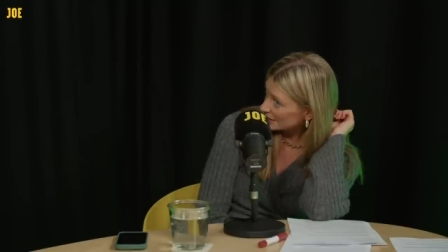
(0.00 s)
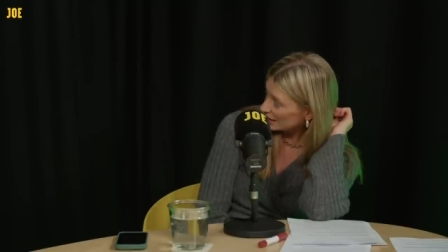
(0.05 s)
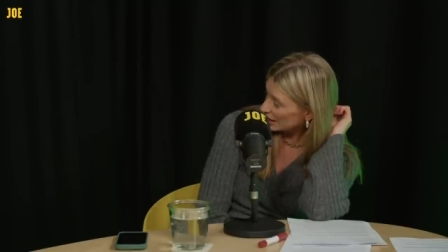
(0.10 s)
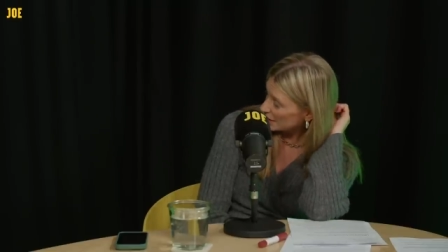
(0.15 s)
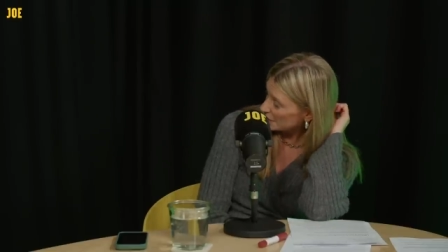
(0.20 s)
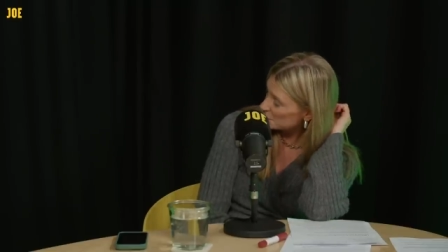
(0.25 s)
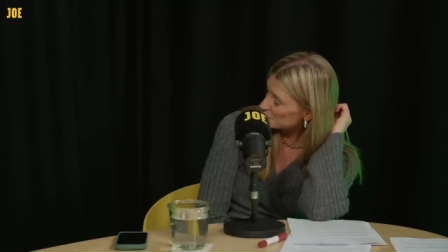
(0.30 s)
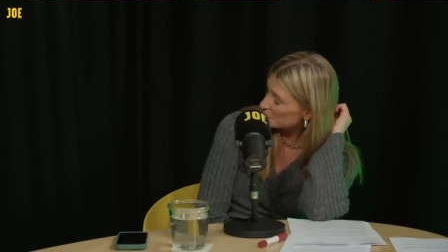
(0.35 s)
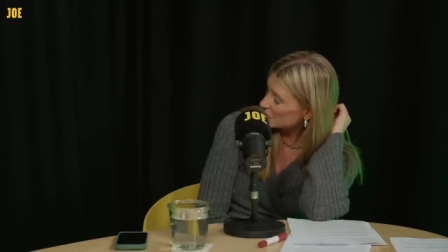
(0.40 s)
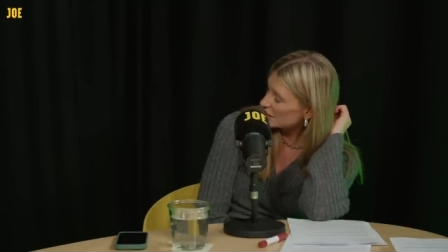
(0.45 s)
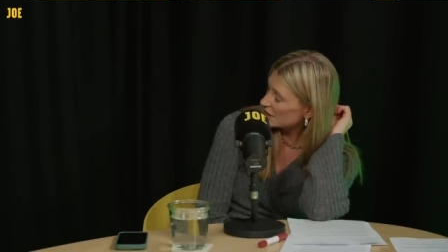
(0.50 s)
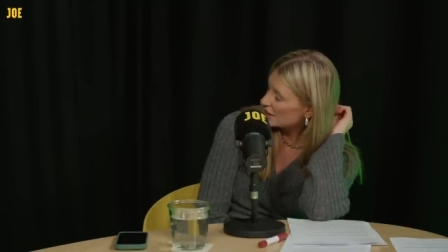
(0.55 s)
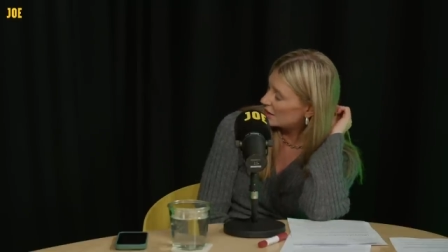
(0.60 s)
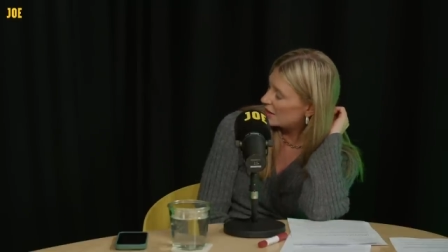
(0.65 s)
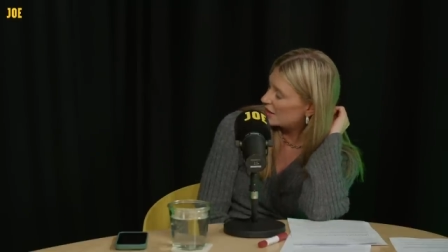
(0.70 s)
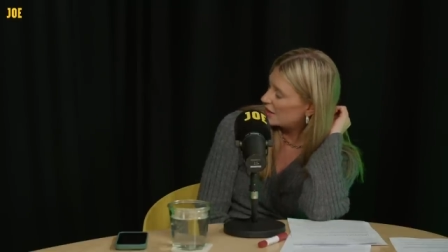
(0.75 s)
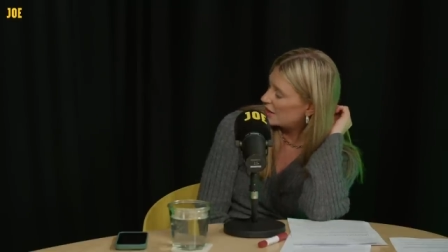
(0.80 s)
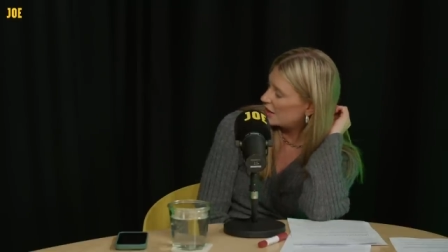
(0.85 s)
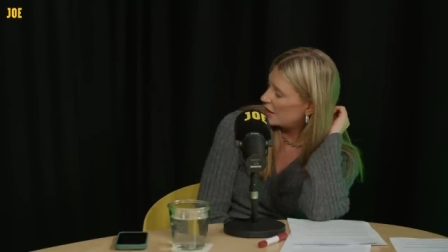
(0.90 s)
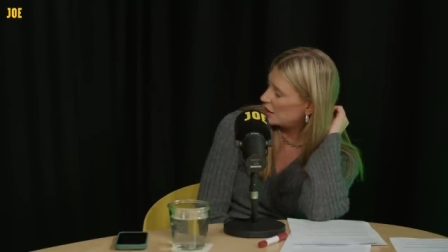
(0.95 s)
Yep.
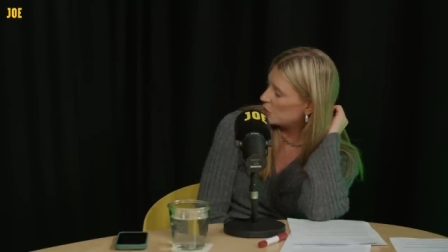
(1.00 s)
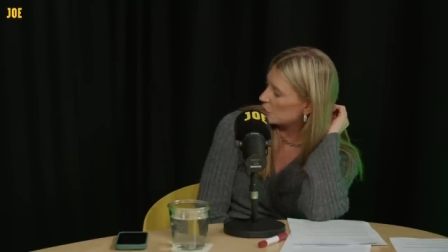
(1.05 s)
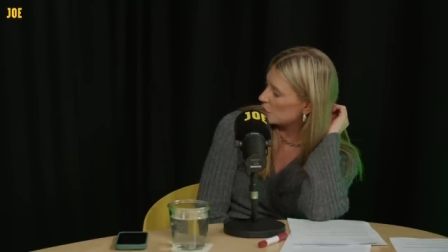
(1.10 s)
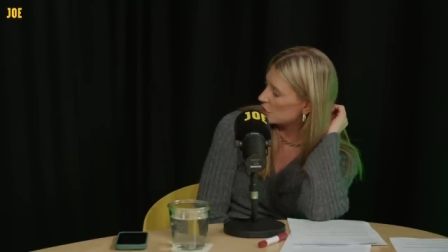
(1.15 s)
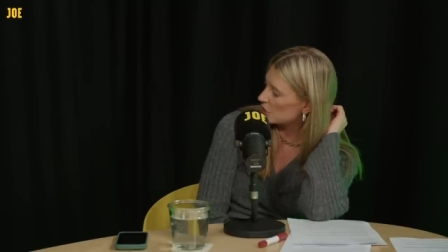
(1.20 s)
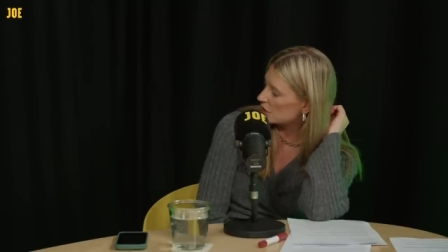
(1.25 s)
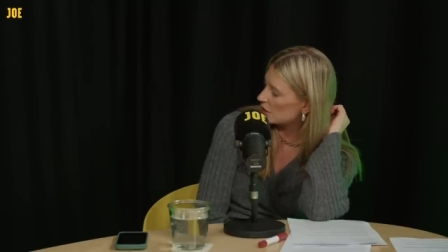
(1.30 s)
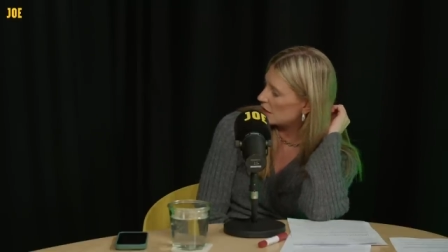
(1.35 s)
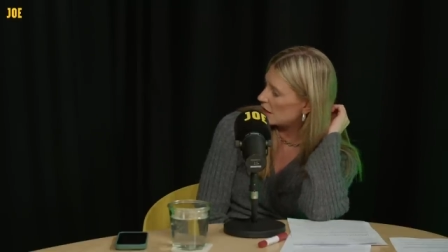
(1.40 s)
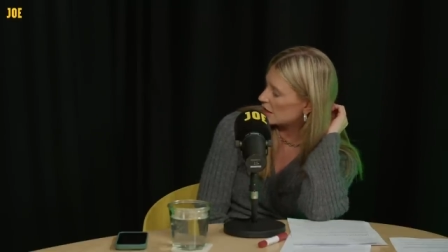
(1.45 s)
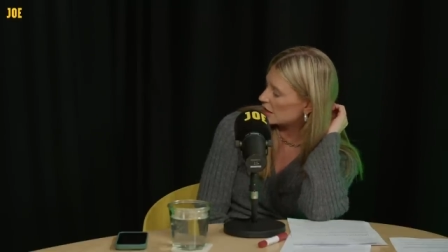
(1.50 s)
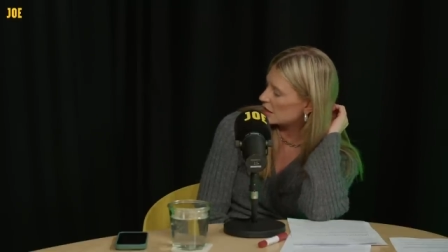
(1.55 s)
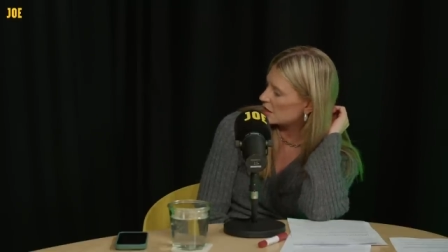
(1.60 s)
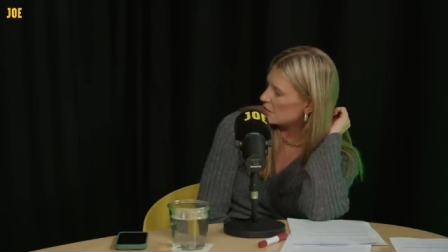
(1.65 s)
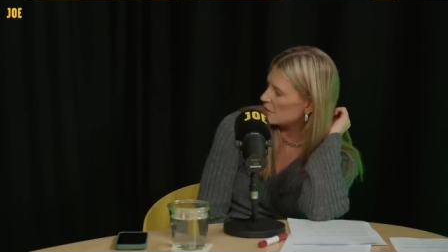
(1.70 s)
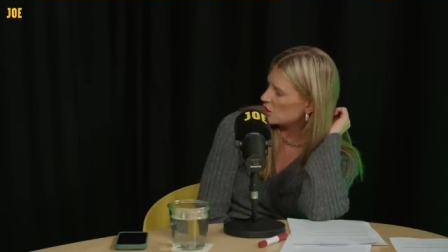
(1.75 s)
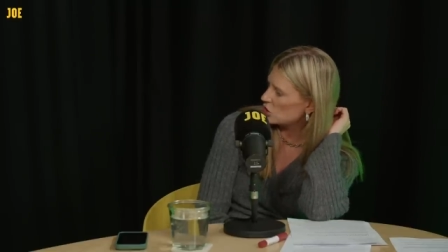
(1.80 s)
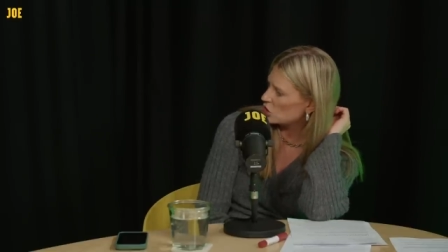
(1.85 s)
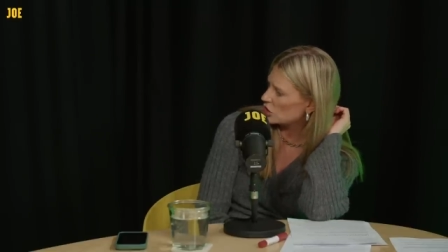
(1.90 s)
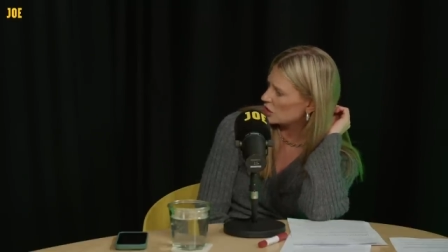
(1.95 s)
It was
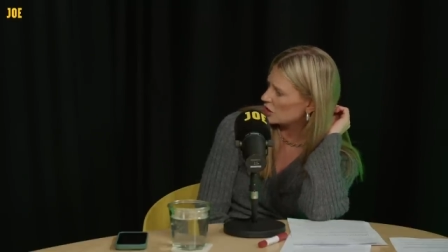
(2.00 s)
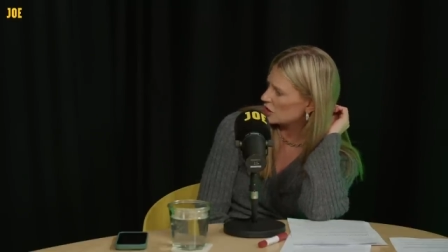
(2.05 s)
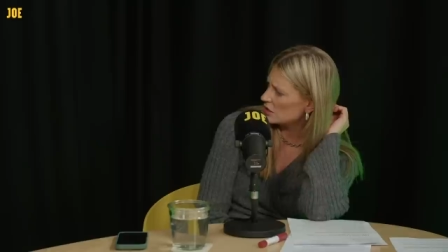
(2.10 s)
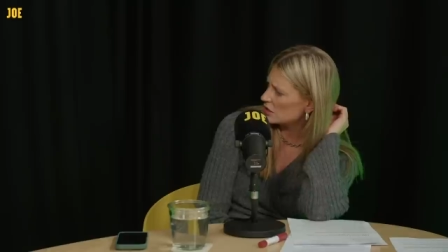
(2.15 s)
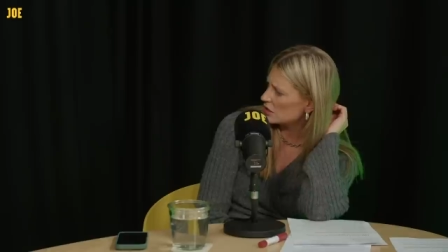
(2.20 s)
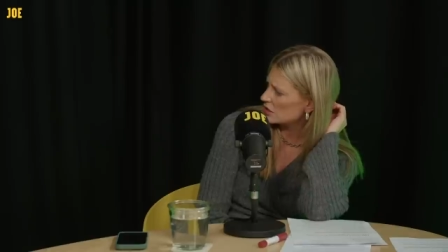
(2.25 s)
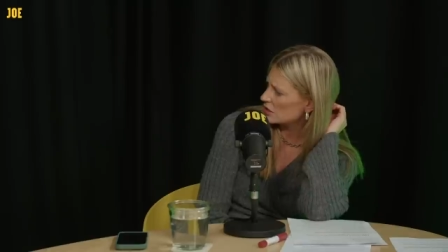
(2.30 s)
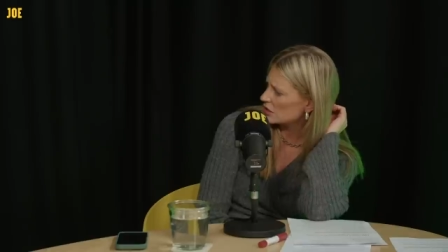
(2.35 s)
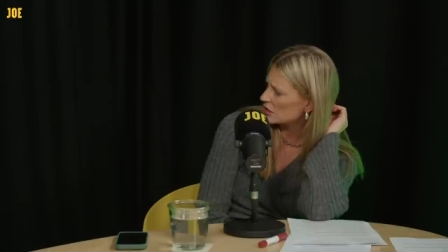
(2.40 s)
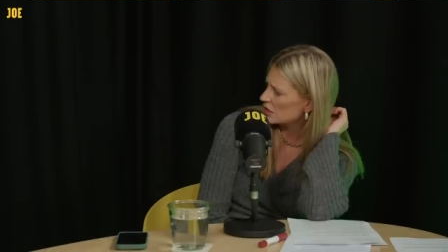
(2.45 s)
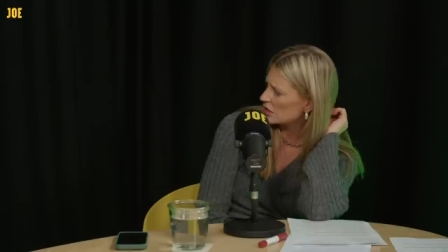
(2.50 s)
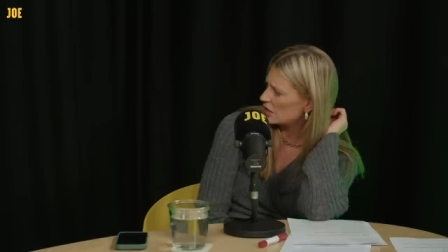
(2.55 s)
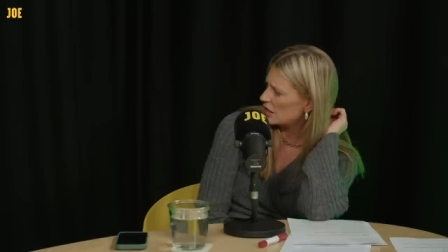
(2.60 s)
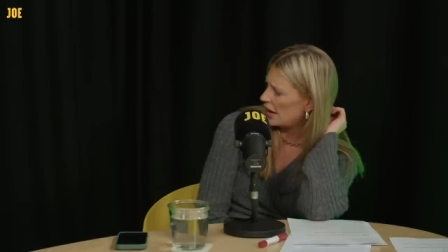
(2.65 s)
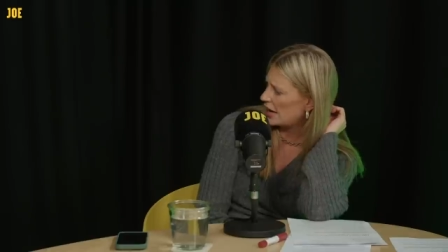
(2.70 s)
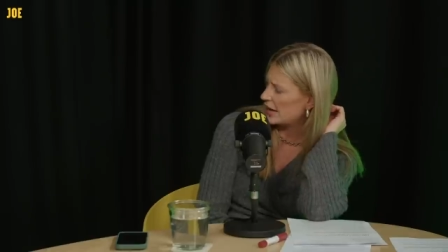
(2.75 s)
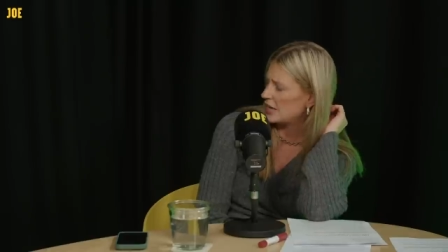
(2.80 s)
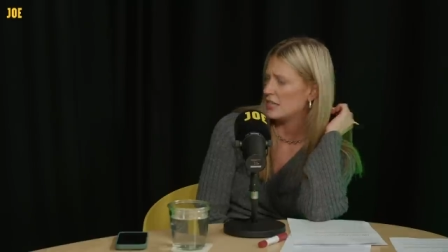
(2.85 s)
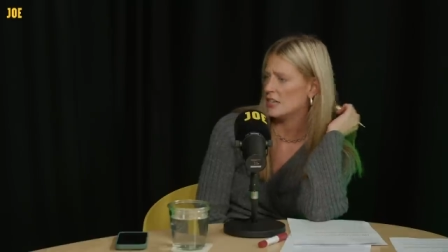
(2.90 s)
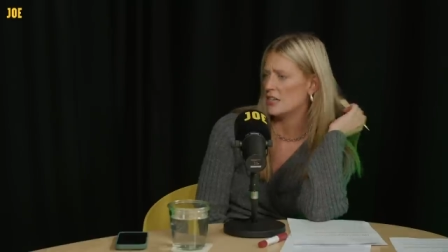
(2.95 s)
commissioned
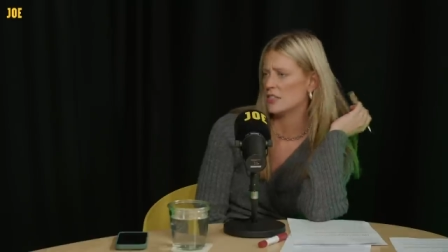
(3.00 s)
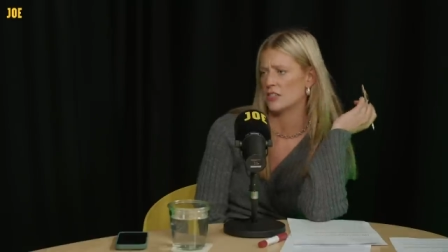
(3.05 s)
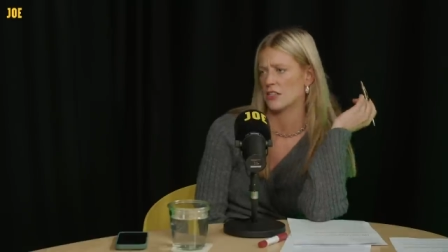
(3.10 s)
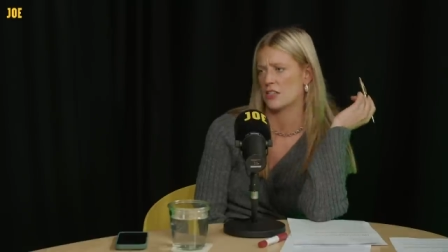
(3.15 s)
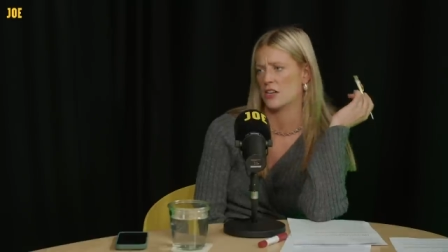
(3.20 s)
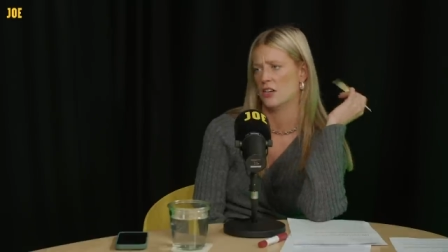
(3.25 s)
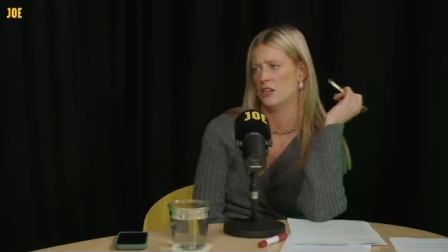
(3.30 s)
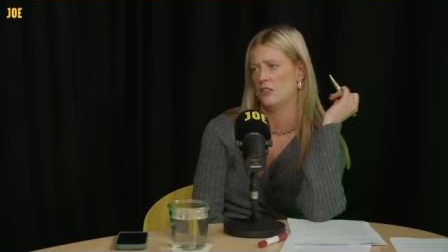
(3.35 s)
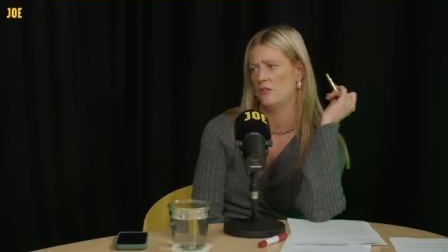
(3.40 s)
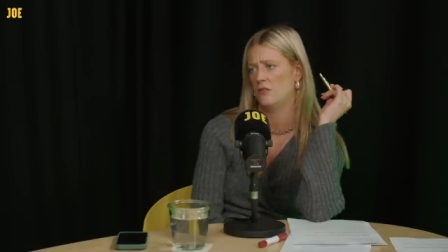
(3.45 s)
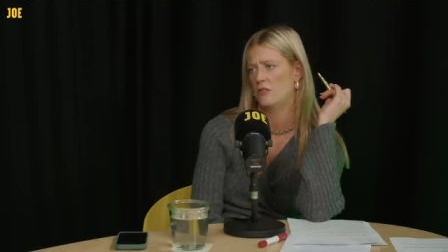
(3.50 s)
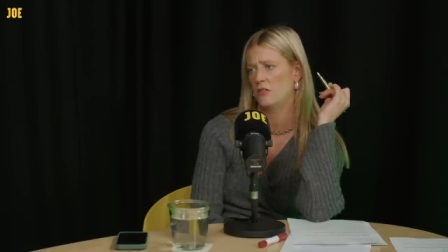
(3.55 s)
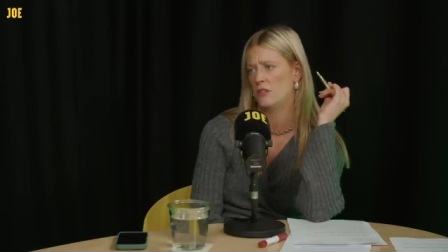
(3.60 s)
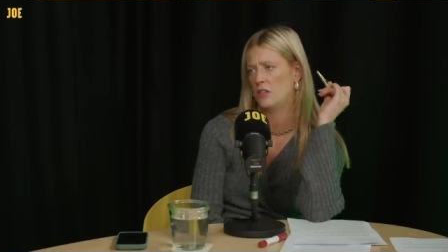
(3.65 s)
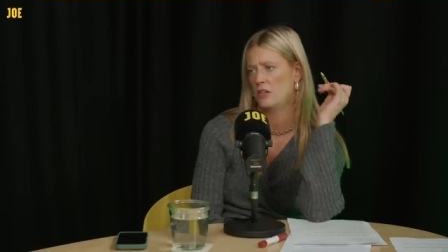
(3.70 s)
8 years ago.